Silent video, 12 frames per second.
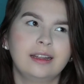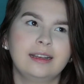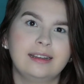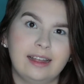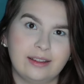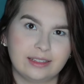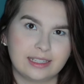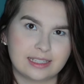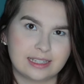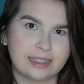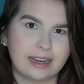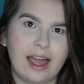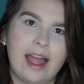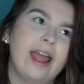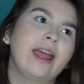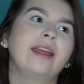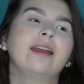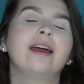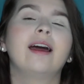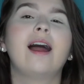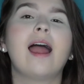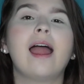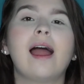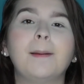Now listen, I
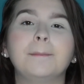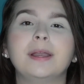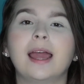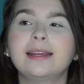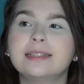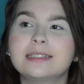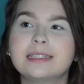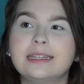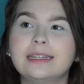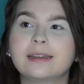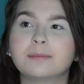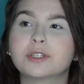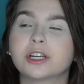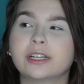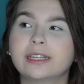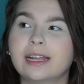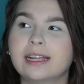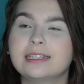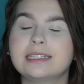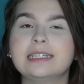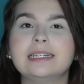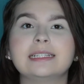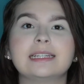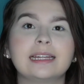am 19, I'm turning
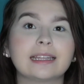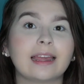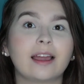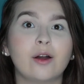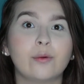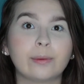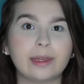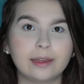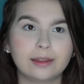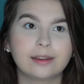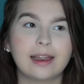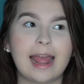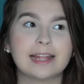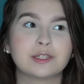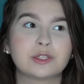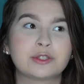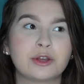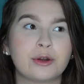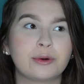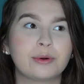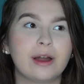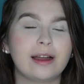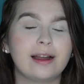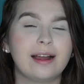19 in like a week, and so